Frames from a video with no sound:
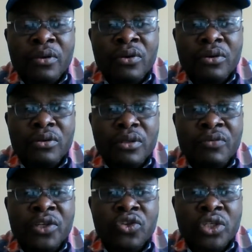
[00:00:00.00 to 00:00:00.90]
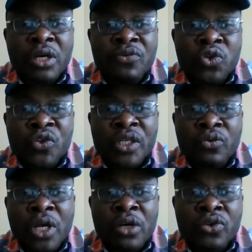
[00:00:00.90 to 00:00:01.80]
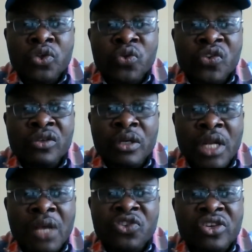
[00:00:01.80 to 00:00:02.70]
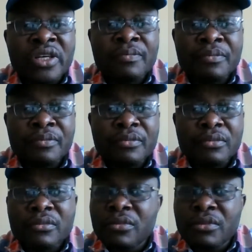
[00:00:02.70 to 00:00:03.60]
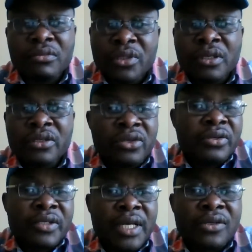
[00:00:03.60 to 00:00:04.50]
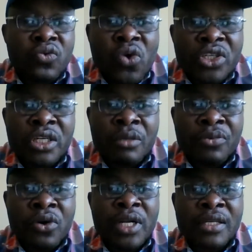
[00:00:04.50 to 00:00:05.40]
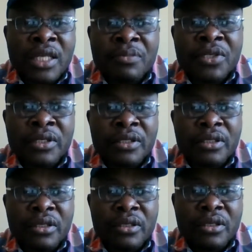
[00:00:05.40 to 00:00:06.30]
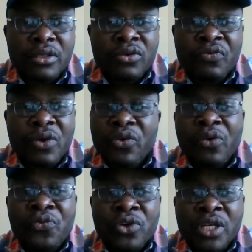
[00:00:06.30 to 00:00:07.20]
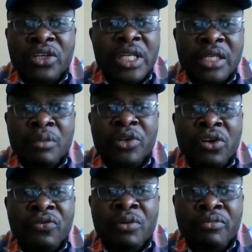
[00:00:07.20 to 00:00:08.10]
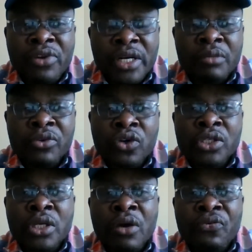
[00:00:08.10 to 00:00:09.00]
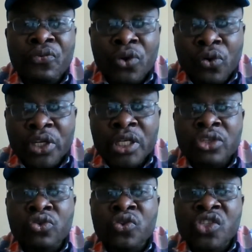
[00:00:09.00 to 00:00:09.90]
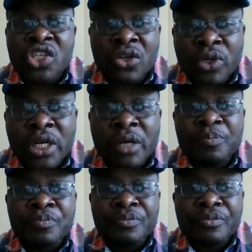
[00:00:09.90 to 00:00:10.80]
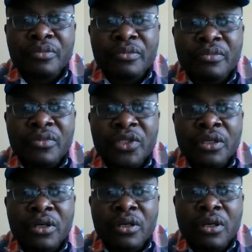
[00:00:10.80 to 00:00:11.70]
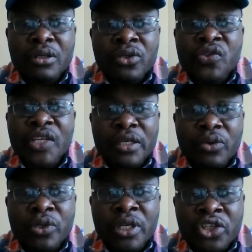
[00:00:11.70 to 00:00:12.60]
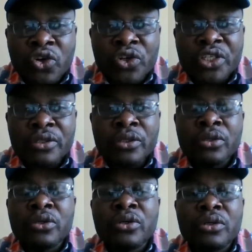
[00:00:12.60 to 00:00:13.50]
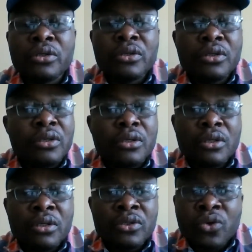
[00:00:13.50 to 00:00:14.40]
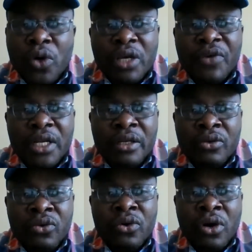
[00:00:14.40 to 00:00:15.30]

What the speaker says: If the church have chosen, we are going to live stream. Just that's worship. God accepts it. You've never forsaken the assembling of the brethren because you are following it. You sing with them. You sing it with the church. You do whatever they do